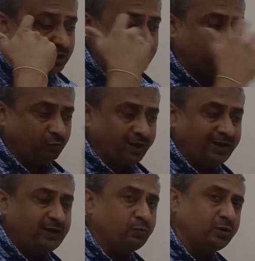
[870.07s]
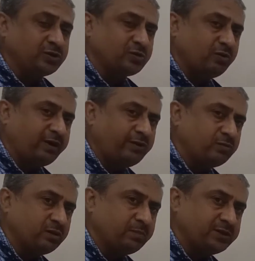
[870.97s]
Now why it wants to
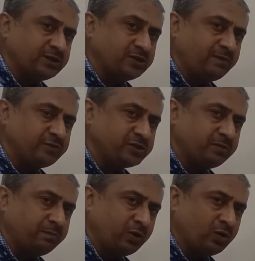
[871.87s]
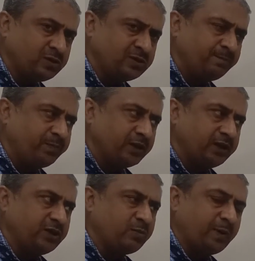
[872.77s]
reduce the budget deficit? Because
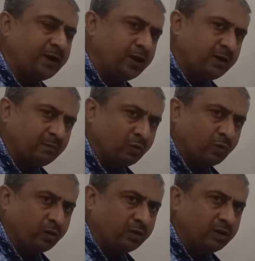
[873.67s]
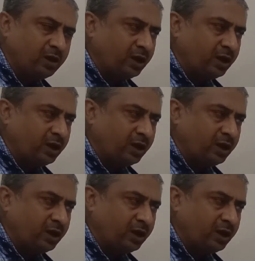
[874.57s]
it is spending more.